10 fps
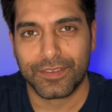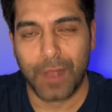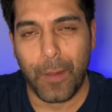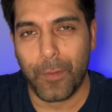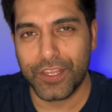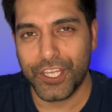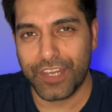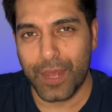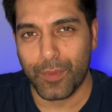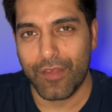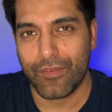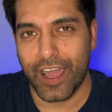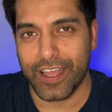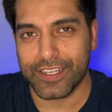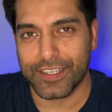Now, why did you get my
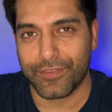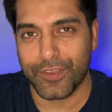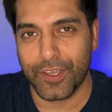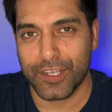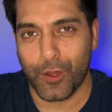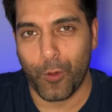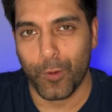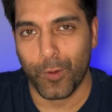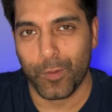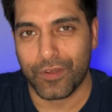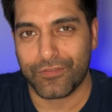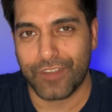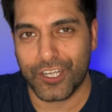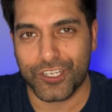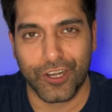advice if you guys are all
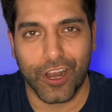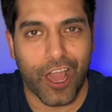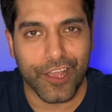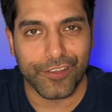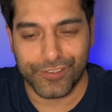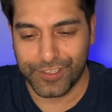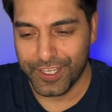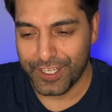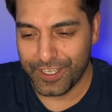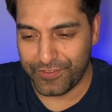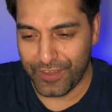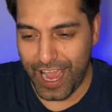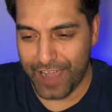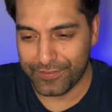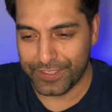professionalized, if you
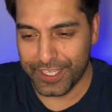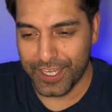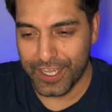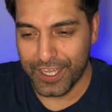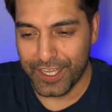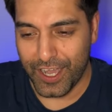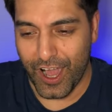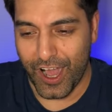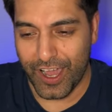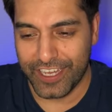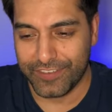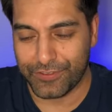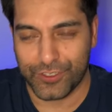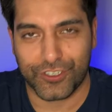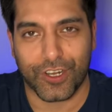have the high
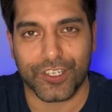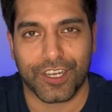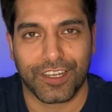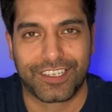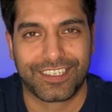infrastructure?